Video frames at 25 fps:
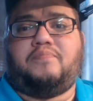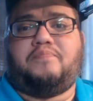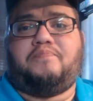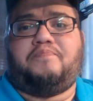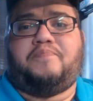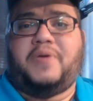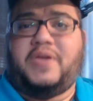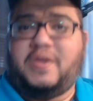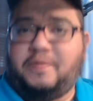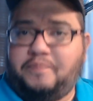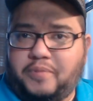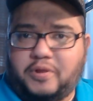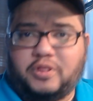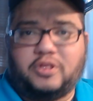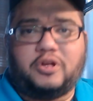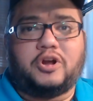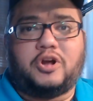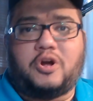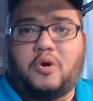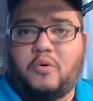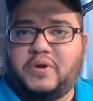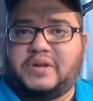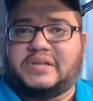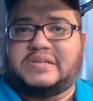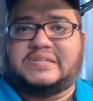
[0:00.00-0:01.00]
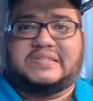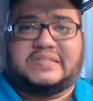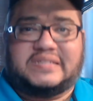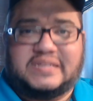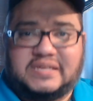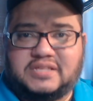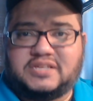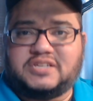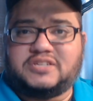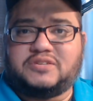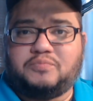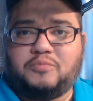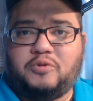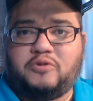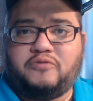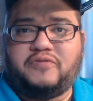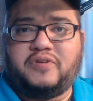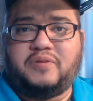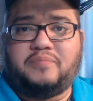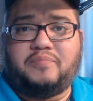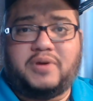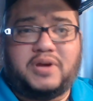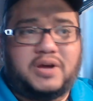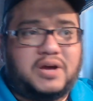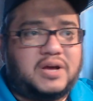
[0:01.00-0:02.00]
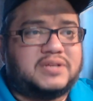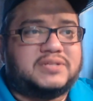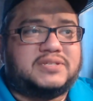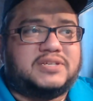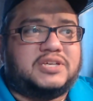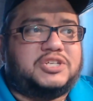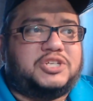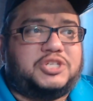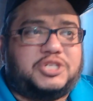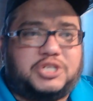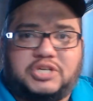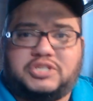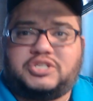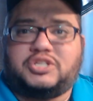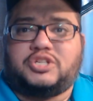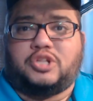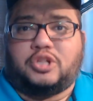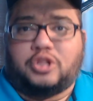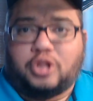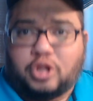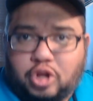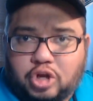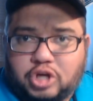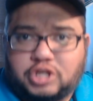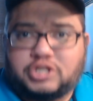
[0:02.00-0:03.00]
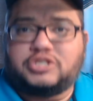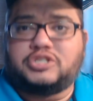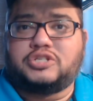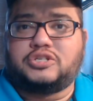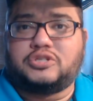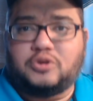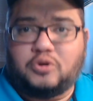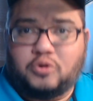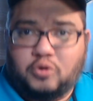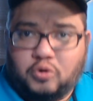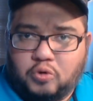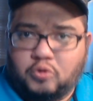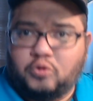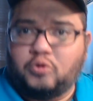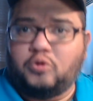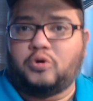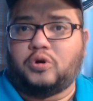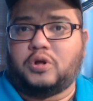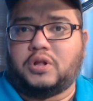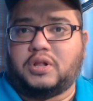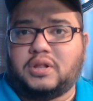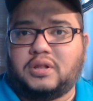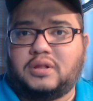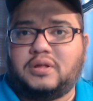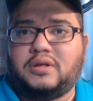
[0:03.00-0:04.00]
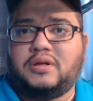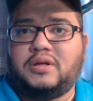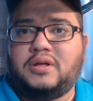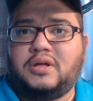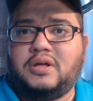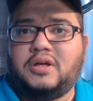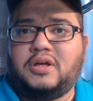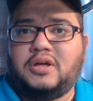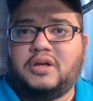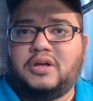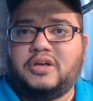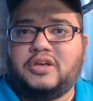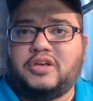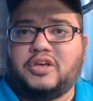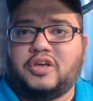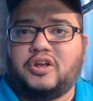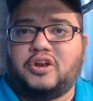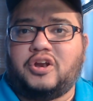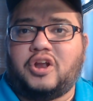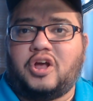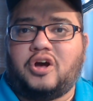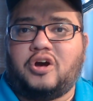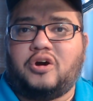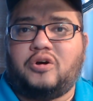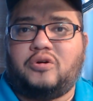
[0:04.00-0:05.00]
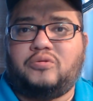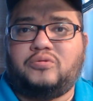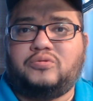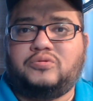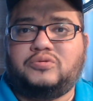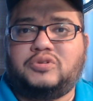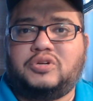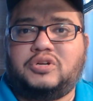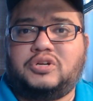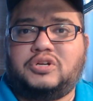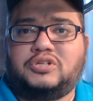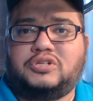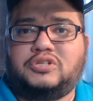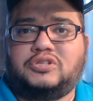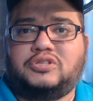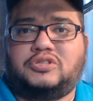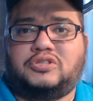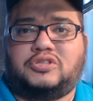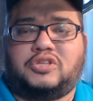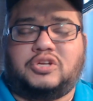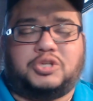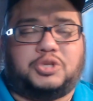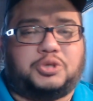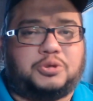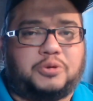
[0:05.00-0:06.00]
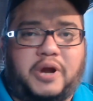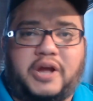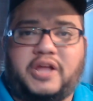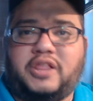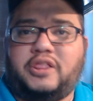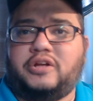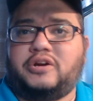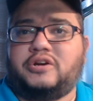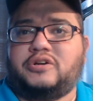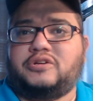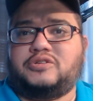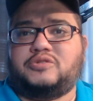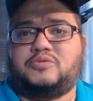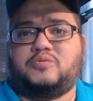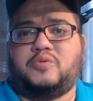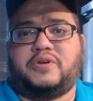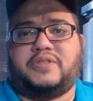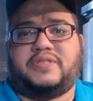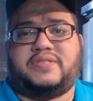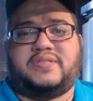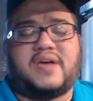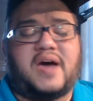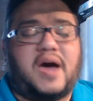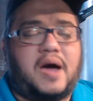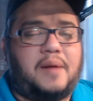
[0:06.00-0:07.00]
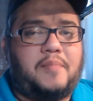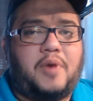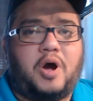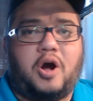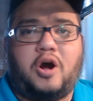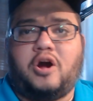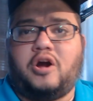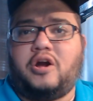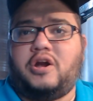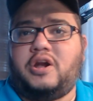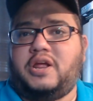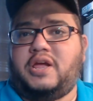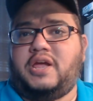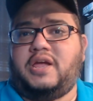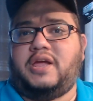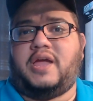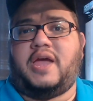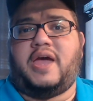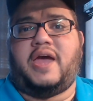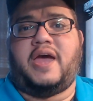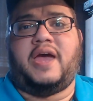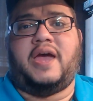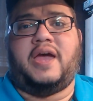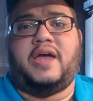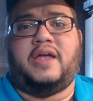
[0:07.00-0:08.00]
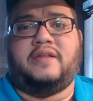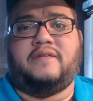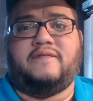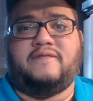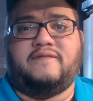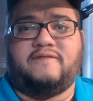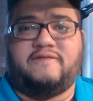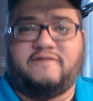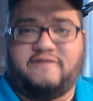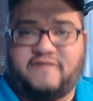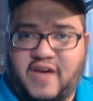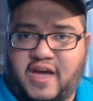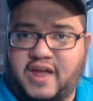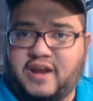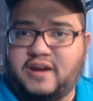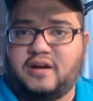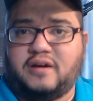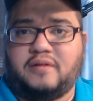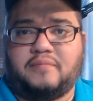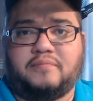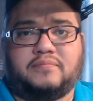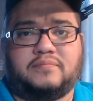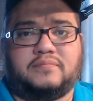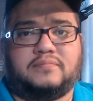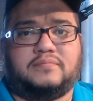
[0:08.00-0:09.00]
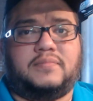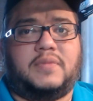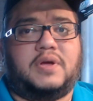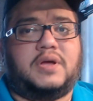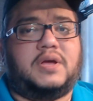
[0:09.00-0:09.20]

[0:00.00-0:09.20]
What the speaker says: People are going to see this movie because it just looks cool. You know, the trailers with Tom Hardy and Venom,